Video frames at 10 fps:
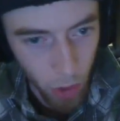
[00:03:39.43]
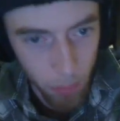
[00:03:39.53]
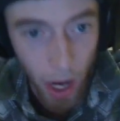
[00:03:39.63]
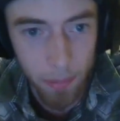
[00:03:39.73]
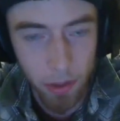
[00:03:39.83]

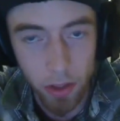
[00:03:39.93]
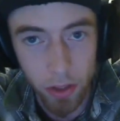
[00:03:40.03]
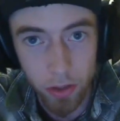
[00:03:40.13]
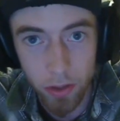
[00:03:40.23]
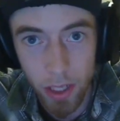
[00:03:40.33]
popular
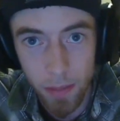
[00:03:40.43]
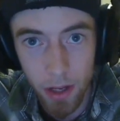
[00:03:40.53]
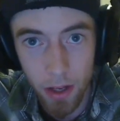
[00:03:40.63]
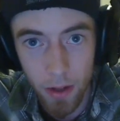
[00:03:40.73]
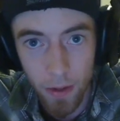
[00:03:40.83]

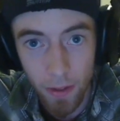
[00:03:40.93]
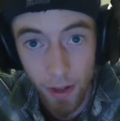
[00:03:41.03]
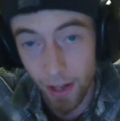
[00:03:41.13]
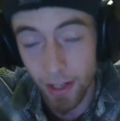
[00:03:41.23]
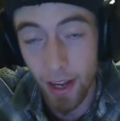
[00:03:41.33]
stream,
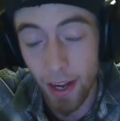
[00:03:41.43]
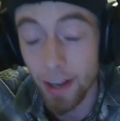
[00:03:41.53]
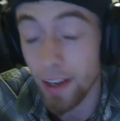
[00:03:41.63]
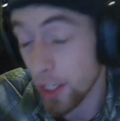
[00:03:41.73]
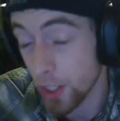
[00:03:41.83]

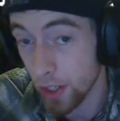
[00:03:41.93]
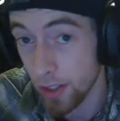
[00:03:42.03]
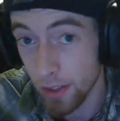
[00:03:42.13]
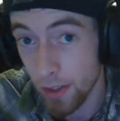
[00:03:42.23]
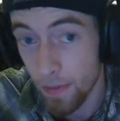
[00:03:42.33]
aka
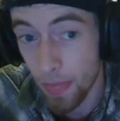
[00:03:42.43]
ninjas,